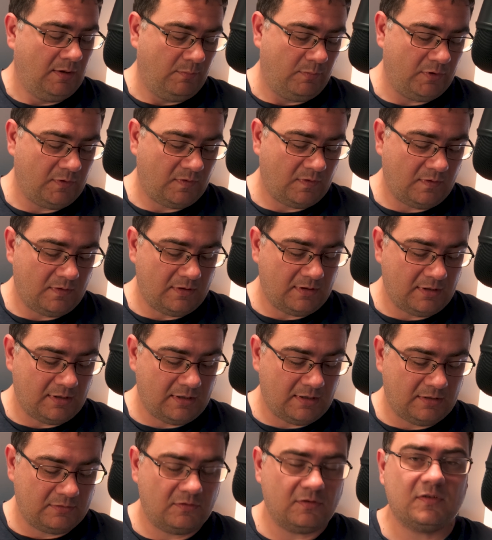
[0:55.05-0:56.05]
but
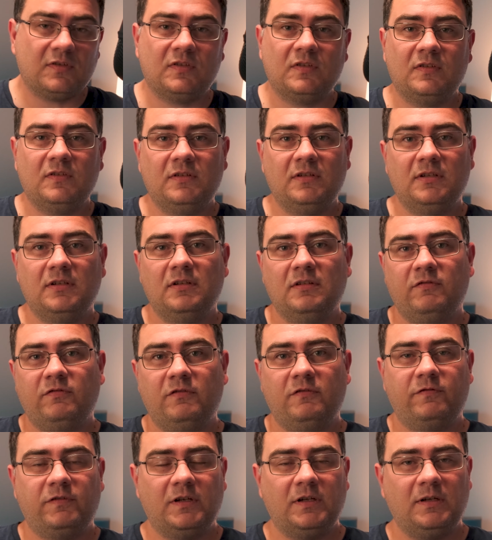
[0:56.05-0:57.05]
uh, just uh,
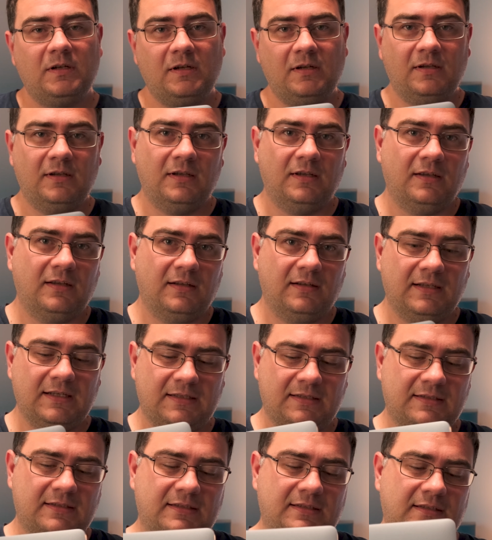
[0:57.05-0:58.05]
for fun, uh,
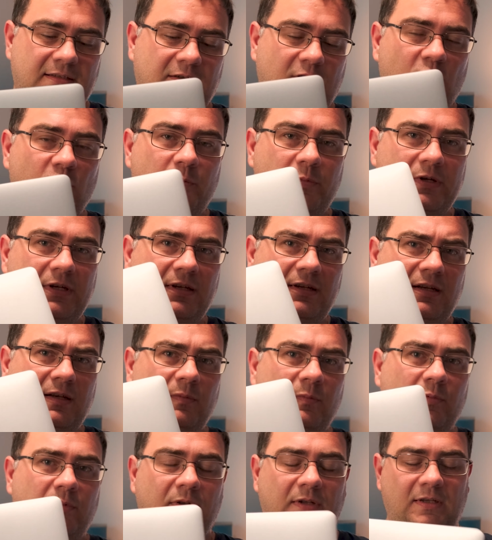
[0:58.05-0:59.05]
let's uh, open it
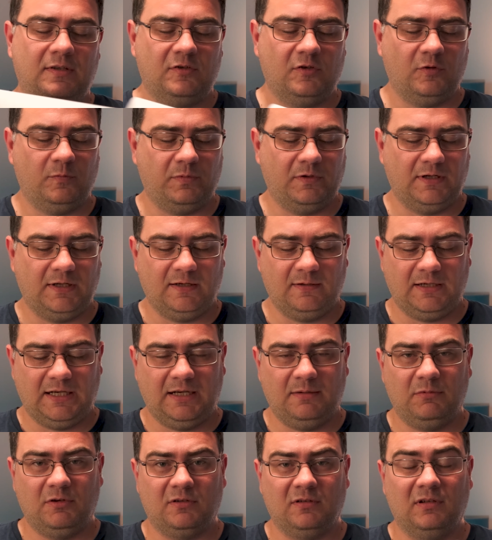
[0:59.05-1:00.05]
up. Let's open
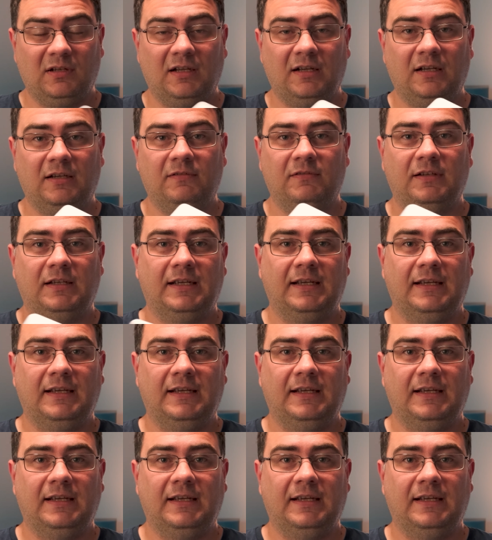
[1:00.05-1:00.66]
Ableton Live